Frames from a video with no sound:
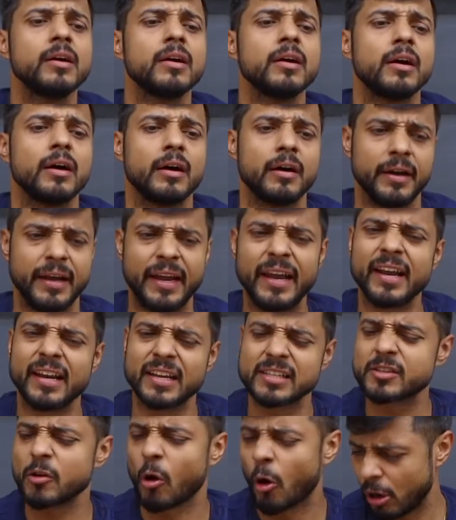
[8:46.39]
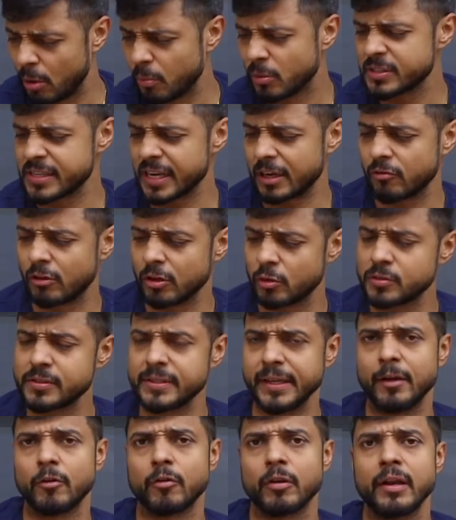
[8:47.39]
air is almost equal to
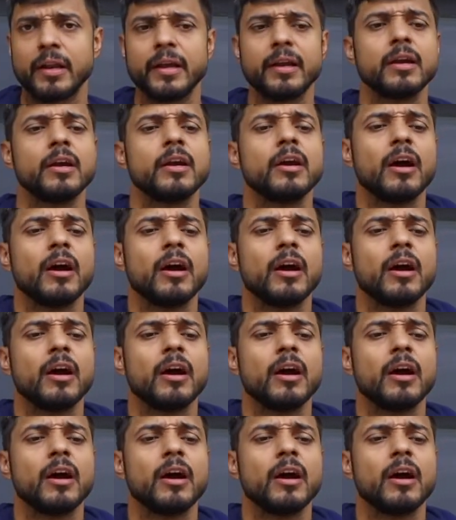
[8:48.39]
C only,